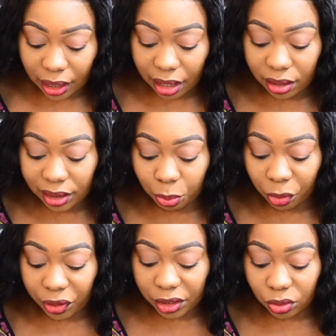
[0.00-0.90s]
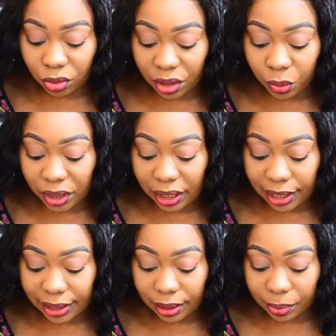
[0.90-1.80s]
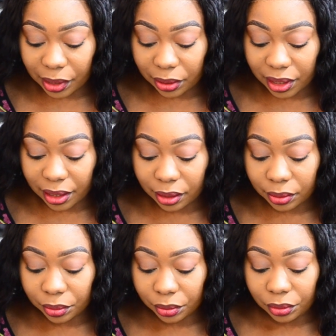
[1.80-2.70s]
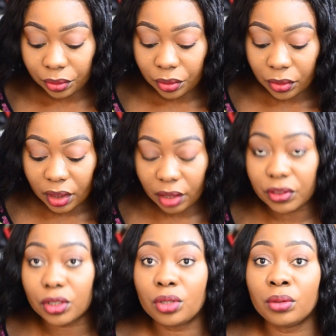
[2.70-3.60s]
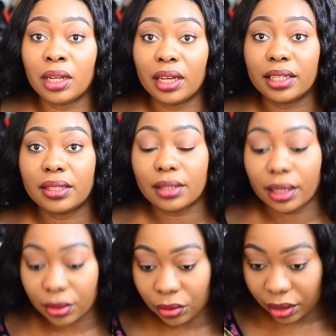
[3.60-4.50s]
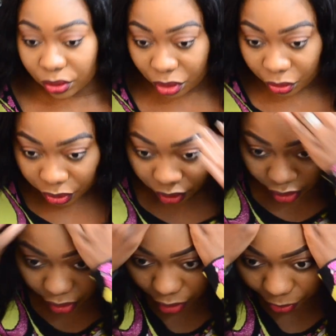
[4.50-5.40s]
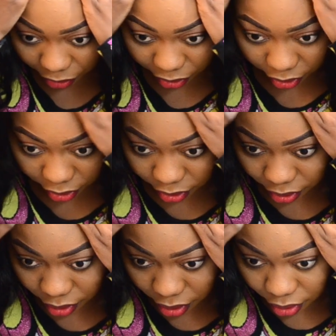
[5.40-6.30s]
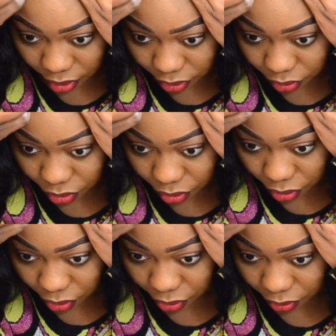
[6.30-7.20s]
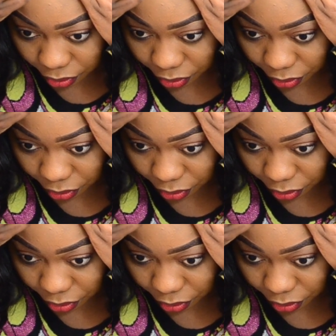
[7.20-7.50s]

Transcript: I always prefer to go in with the lighter powder. If it's too light, I can always go in with a darker powder. So,